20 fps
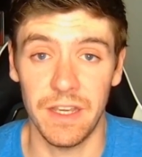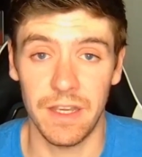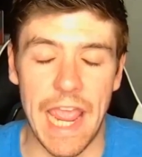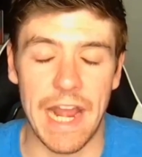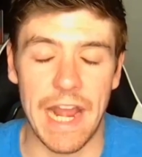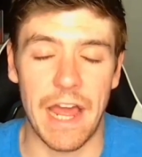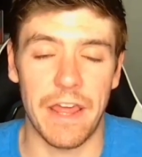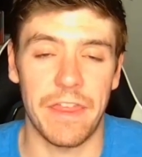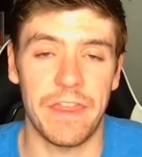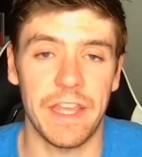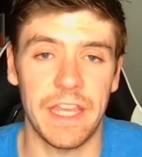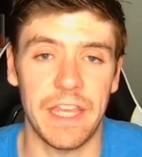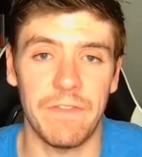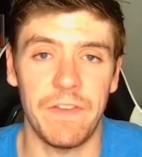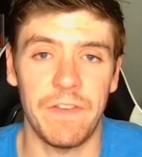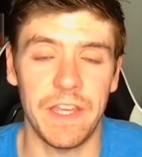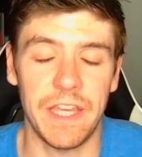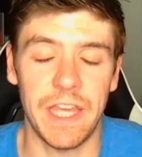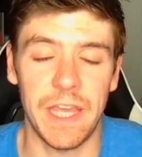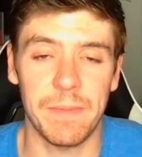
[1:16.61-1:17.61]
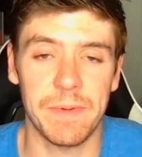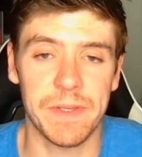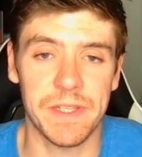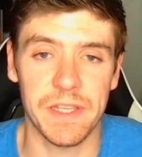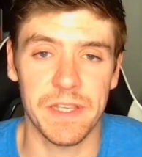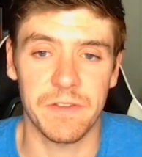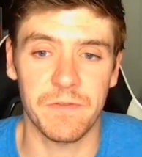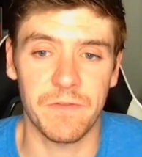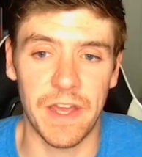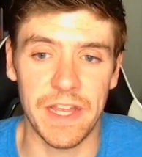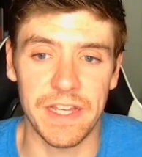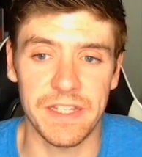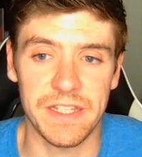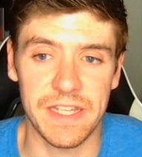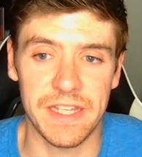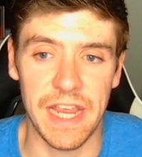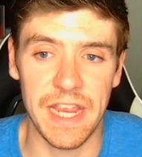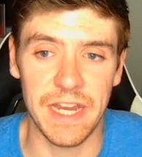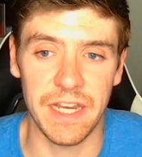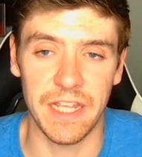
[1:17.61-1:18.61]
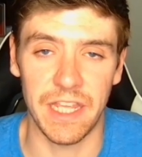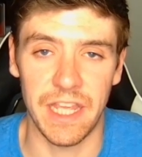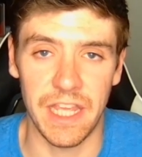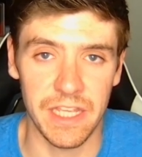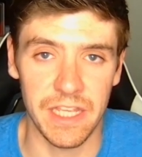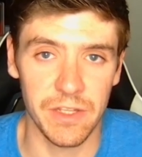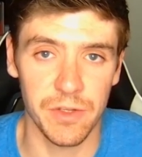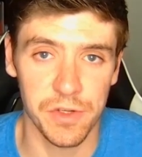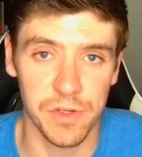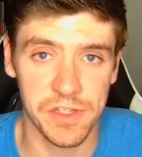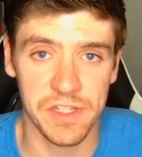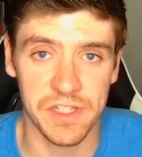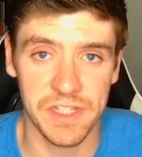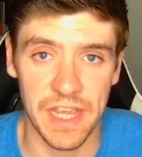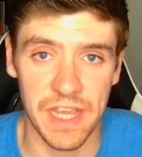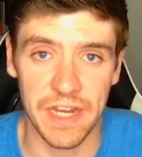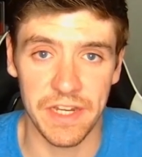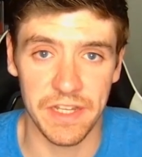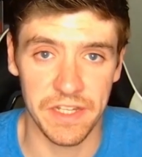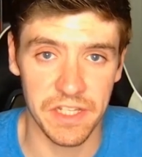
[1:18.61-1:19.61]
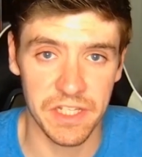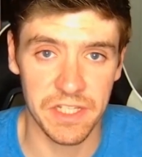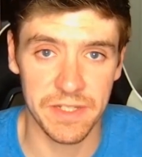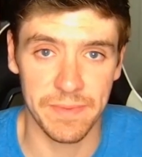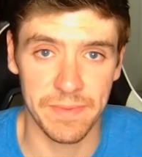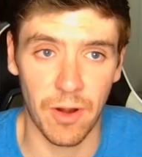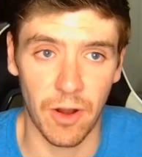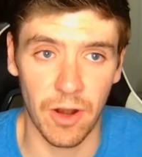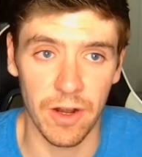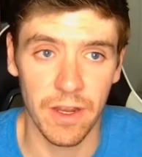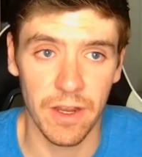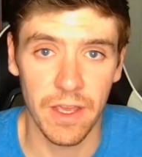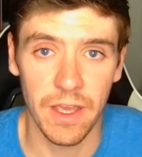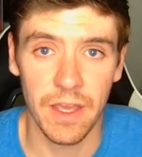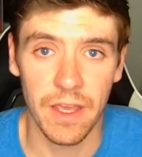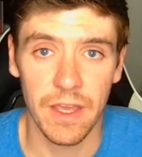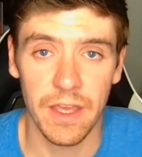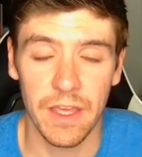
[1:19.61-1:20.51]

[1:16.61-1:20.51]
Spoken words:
And I think if he keeps this fight standing, he uses his head, he's smart,